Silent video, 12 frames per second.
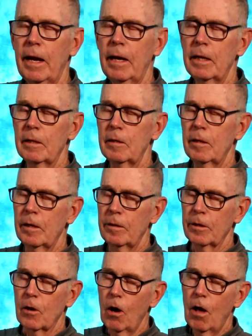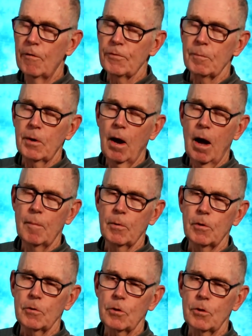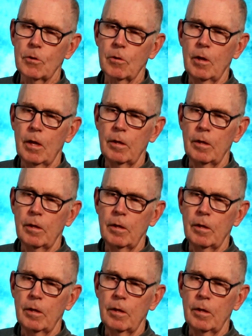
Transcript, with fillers: And uh, the call from Commerce,